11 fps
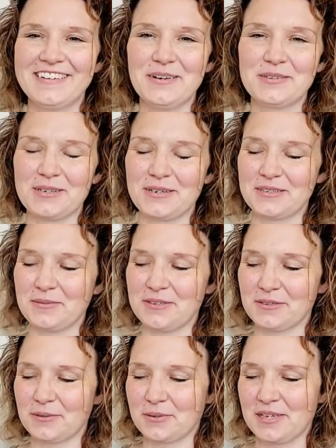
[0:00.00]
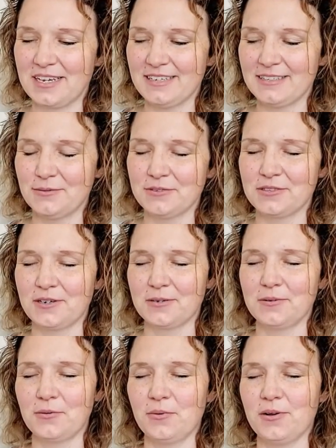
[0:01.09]
talking about cocaine and we're talking
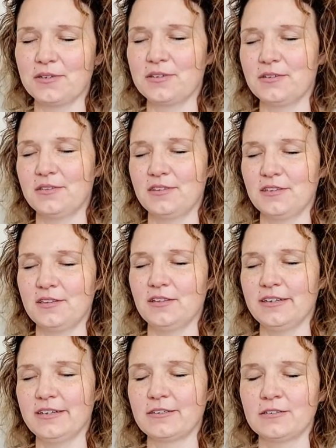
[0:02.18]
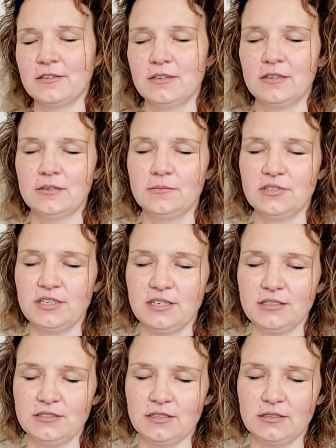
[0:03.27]
about walking a thin line. But
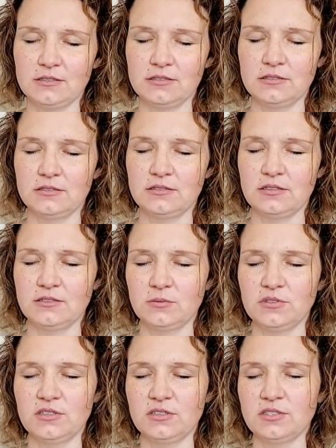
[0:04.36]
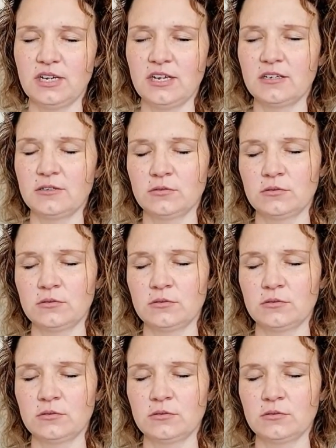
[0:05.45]
yes, that's that's what they're saying.